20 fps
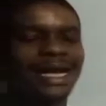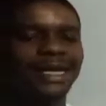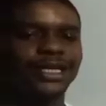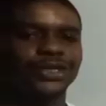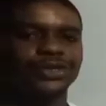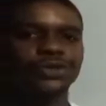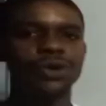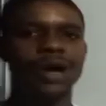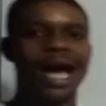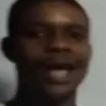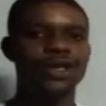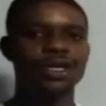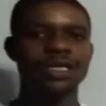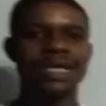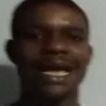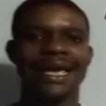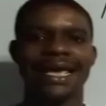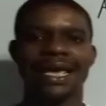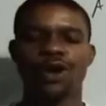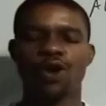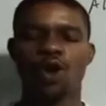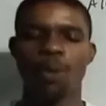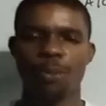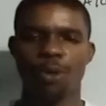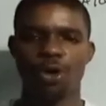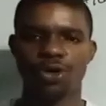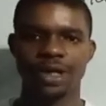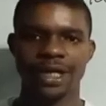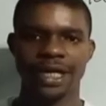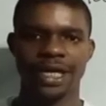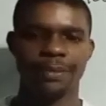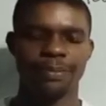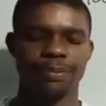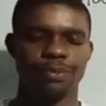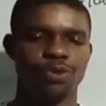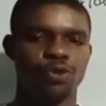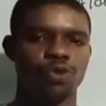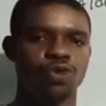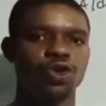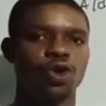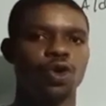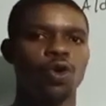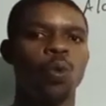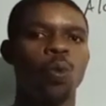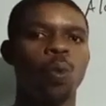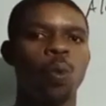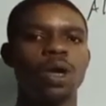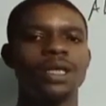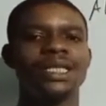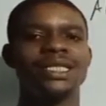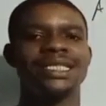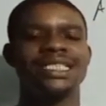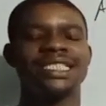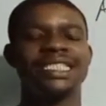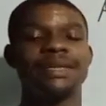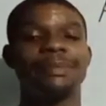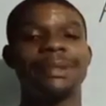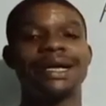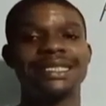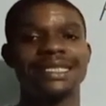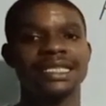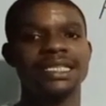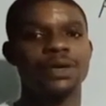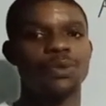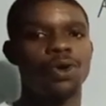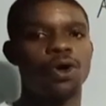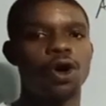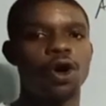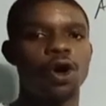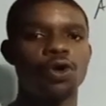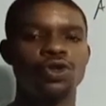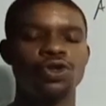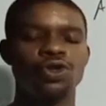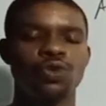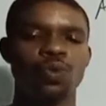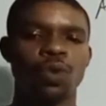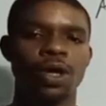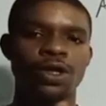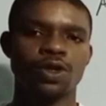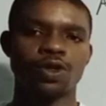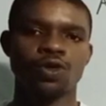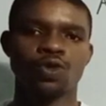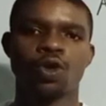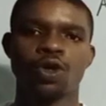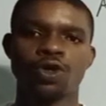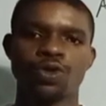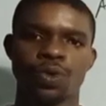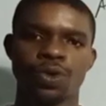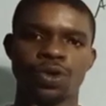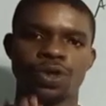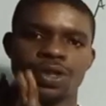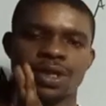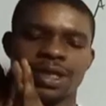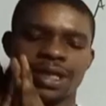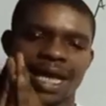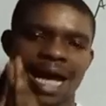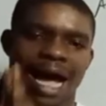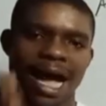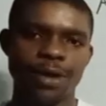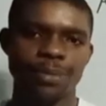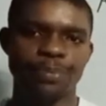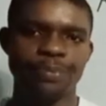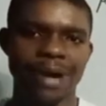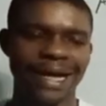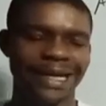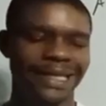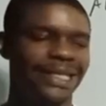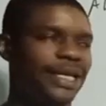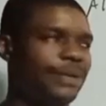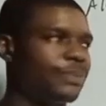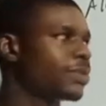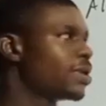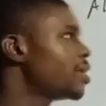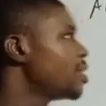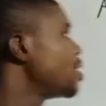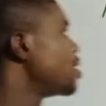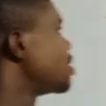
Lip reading: and ketone are just like a common name. So what is systematic name or when to point what the I part name?